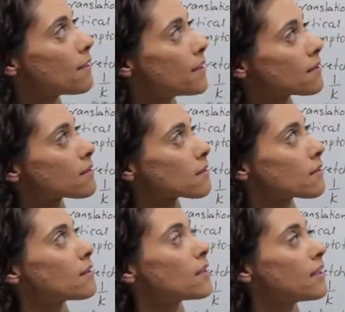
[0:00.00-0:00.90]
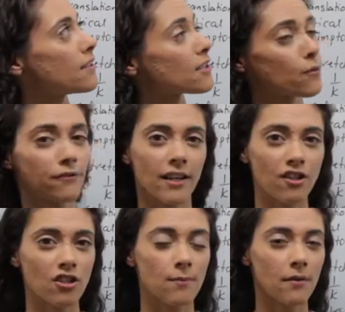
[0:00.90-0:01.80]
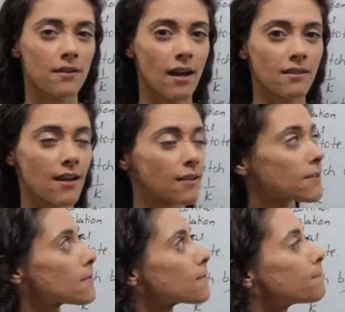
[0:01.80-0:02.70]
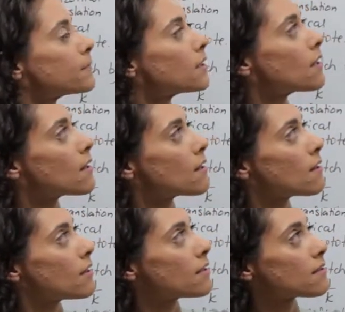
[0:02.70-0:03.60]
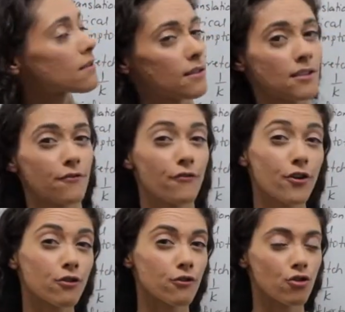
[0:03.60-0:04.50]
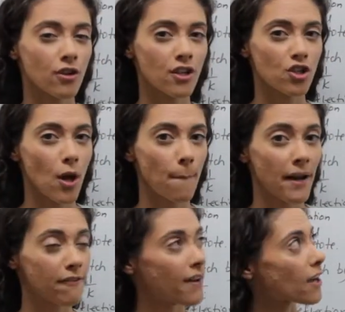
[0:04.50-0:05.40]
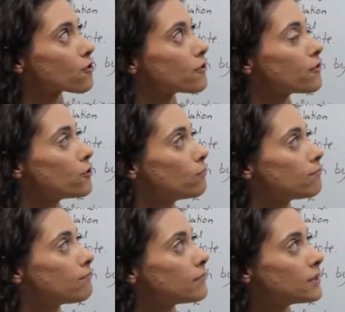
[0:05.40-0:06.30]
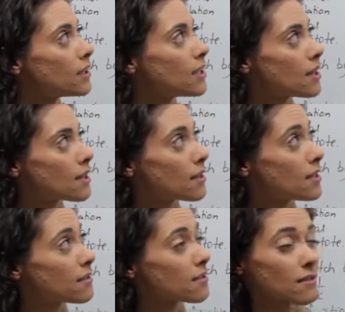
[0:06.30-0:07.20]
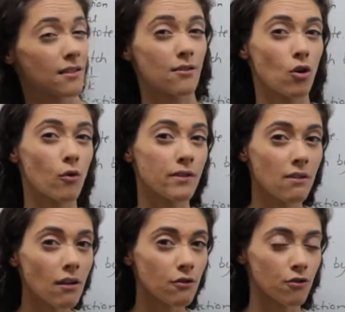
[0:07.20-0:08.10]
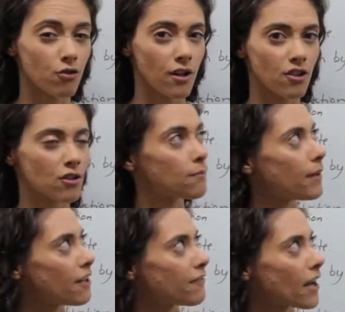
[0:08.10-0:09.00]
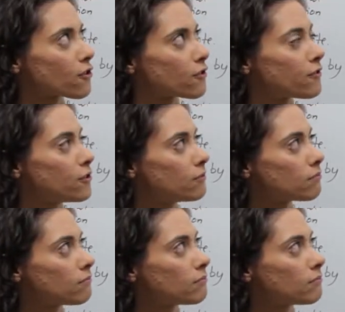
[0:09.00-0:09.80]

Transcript: This is a reflection about the x-axis. This is a vertical stretch by a factor of 2. This is a horizontal stretch by a factor of 2.